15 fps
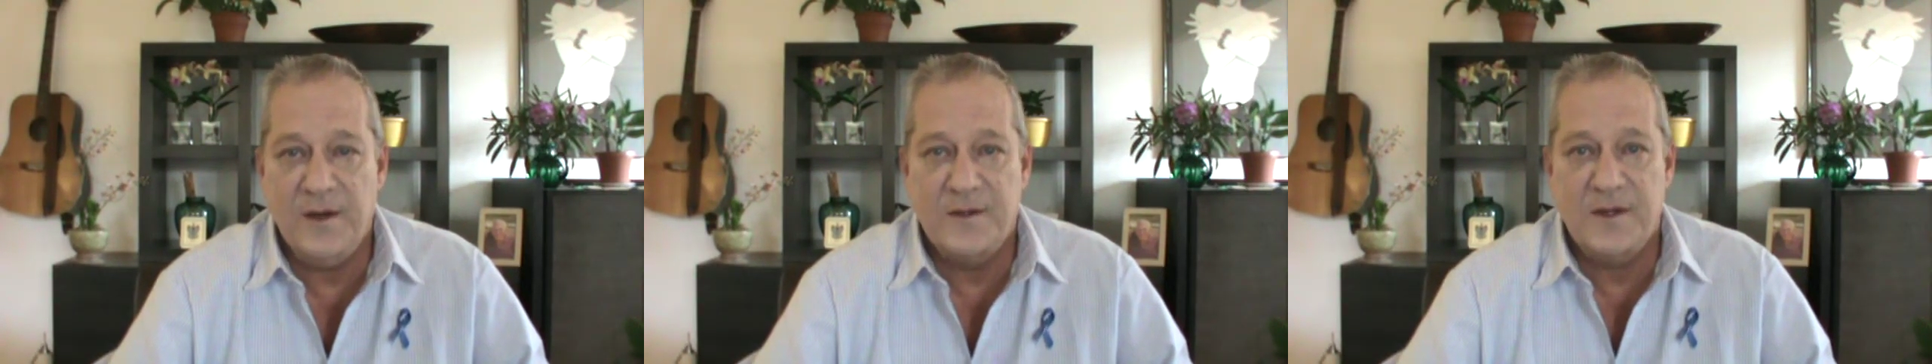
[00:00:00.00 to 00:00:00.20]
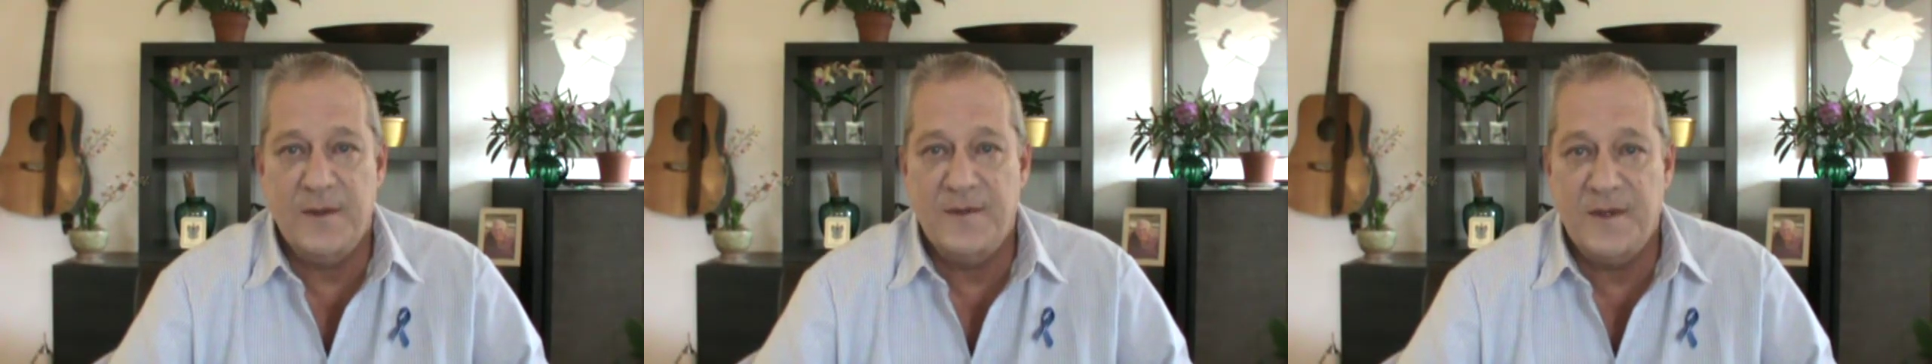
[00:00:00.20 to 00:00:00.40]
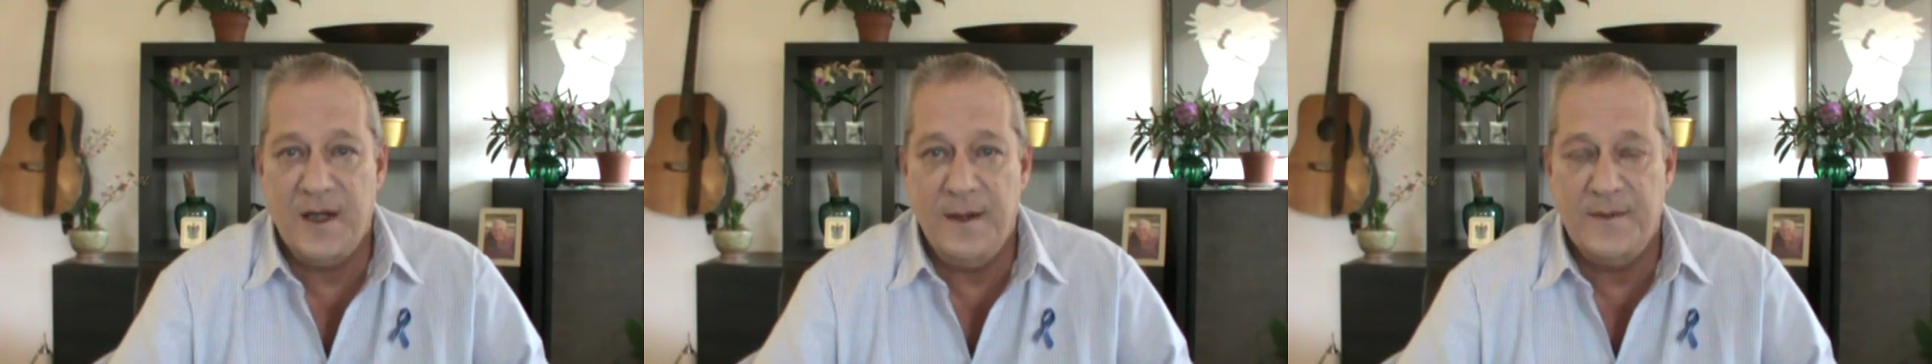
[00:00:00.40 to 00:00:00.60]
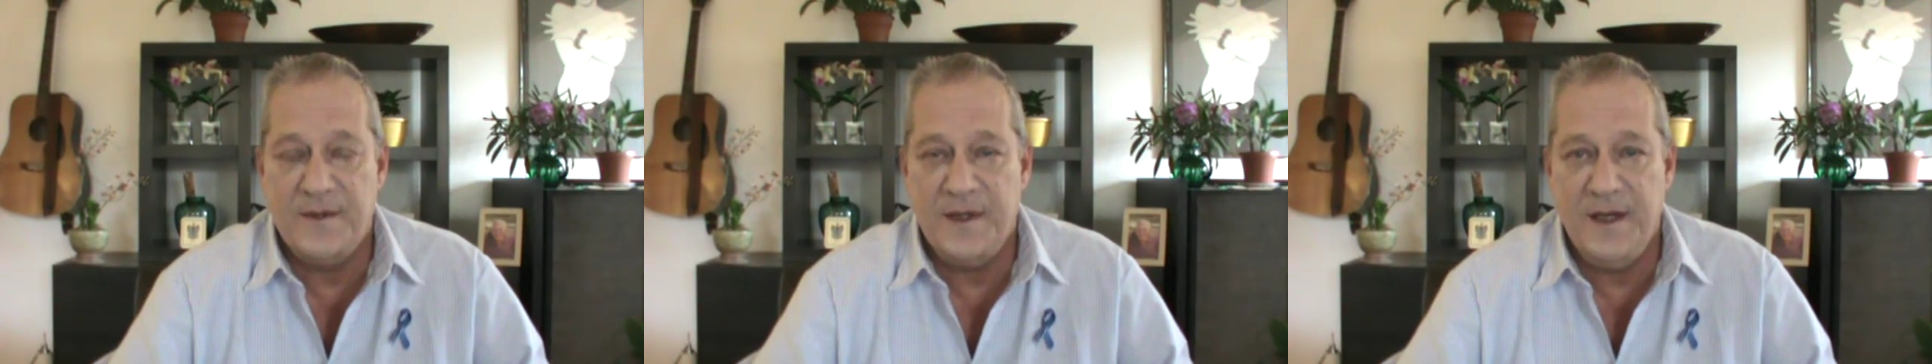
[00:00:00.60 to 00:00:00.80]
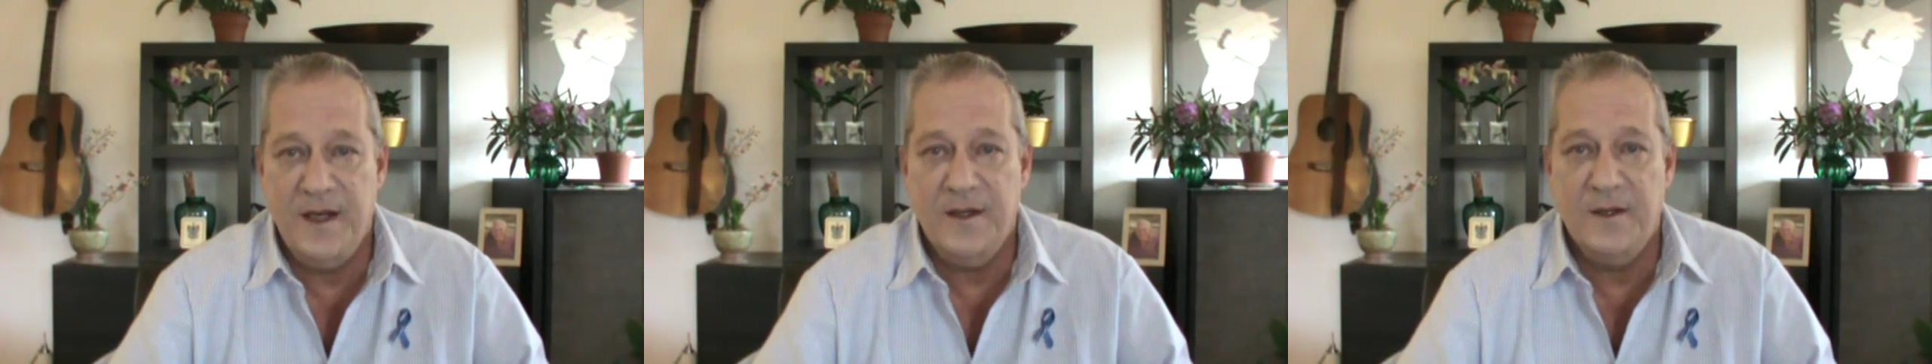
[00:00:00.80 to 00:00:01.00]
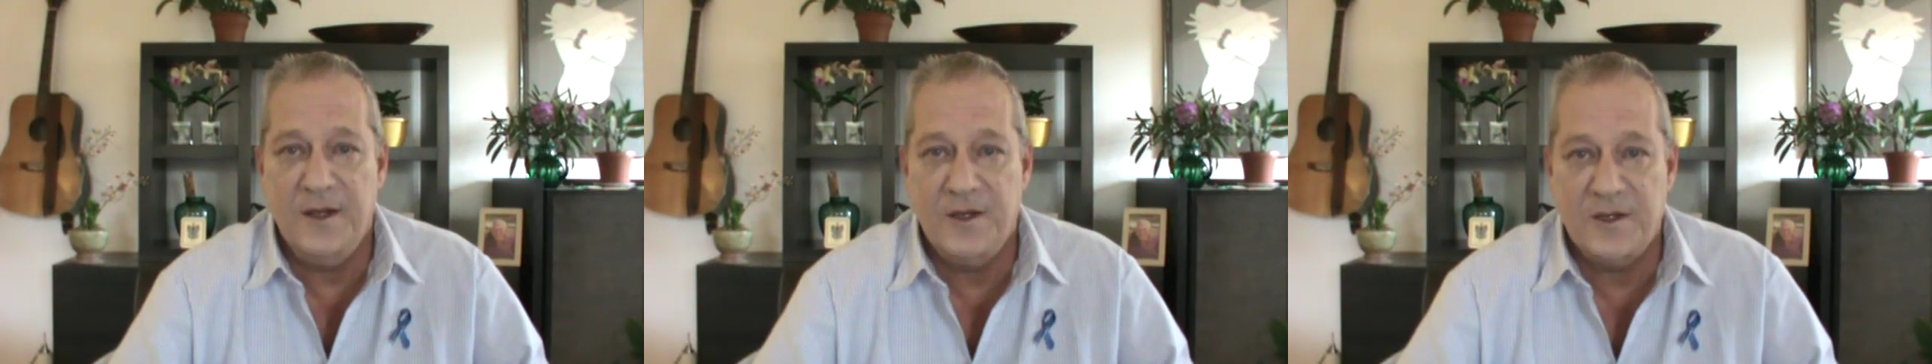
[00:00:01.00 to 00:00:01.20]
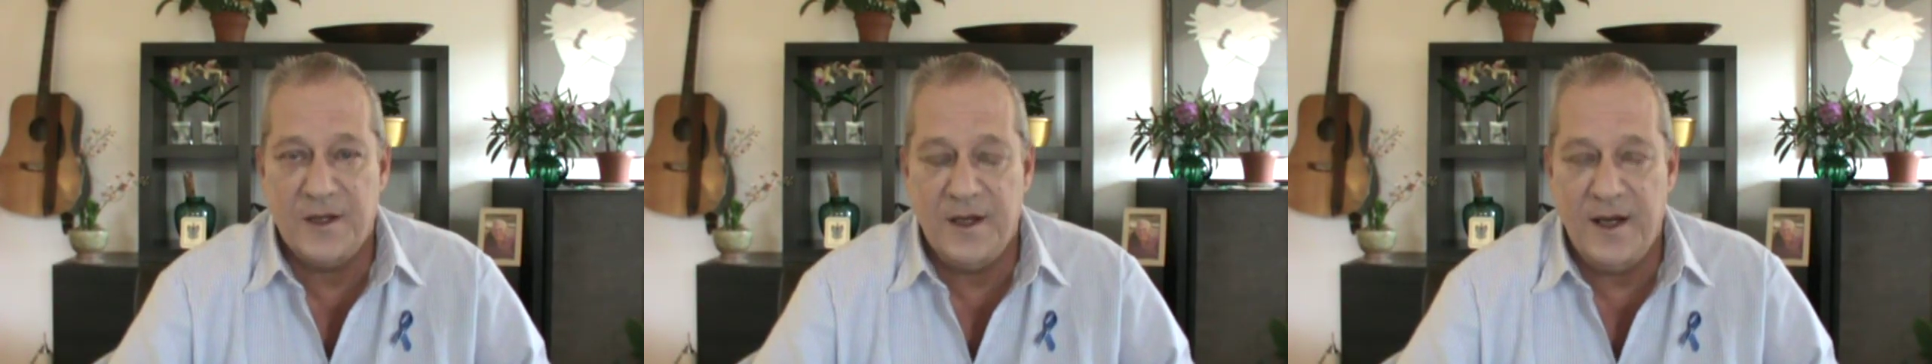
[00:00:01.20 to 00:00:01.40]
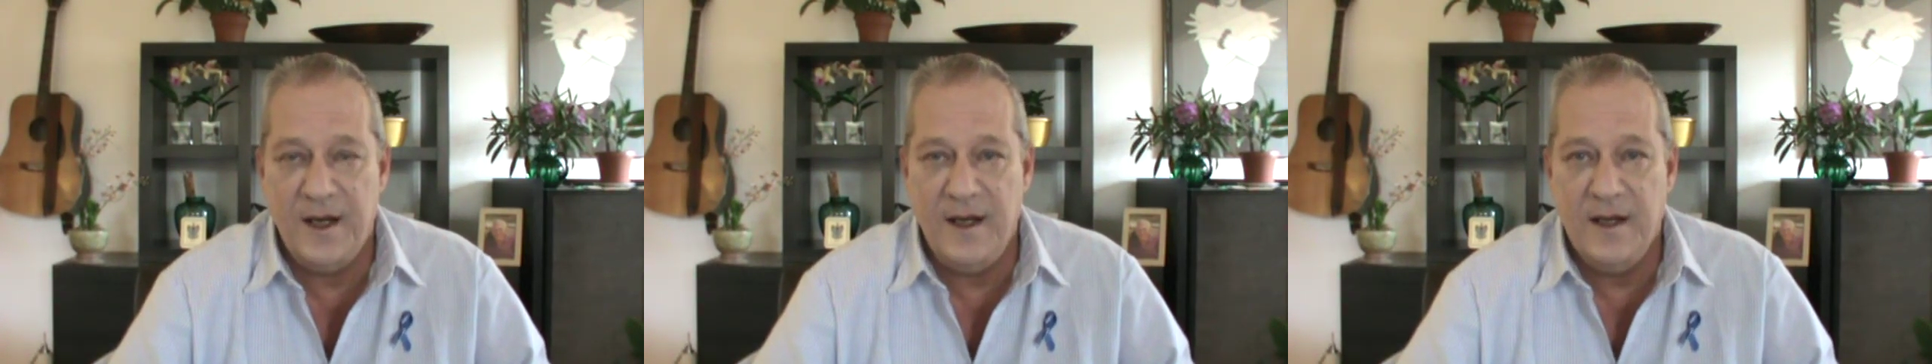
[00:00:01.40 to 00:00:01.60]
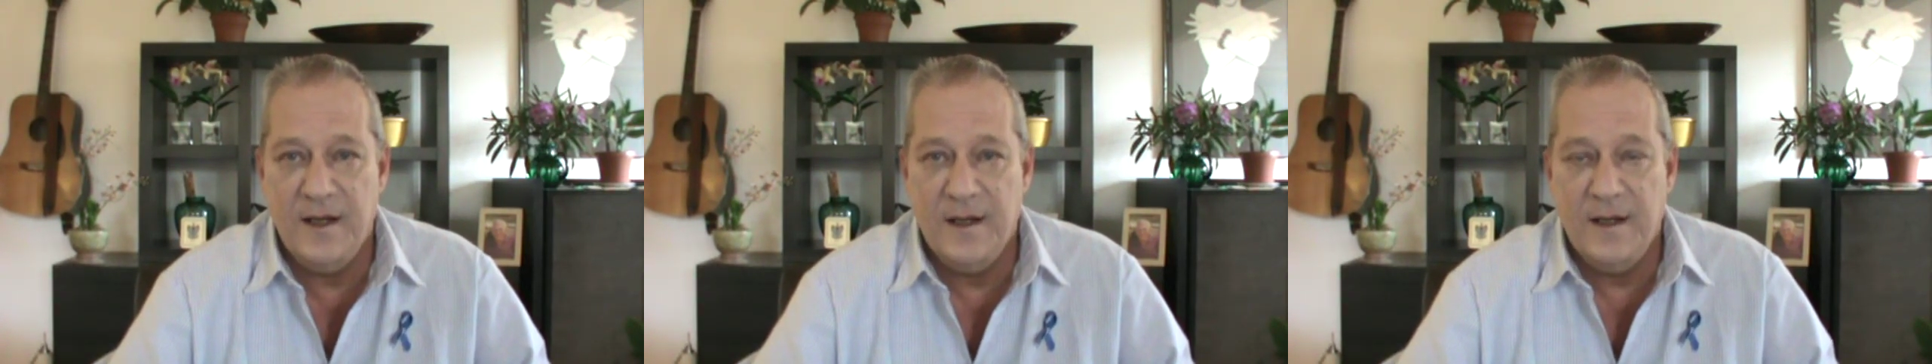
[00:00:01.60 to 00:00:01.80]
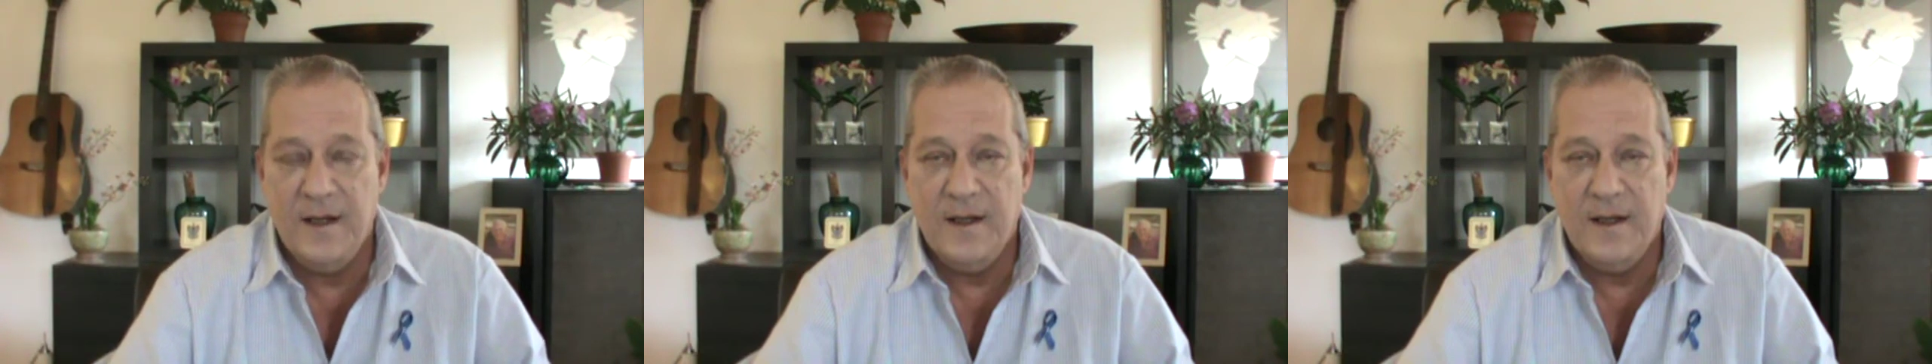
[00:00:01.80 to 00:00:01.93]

or sometimes the healing journey,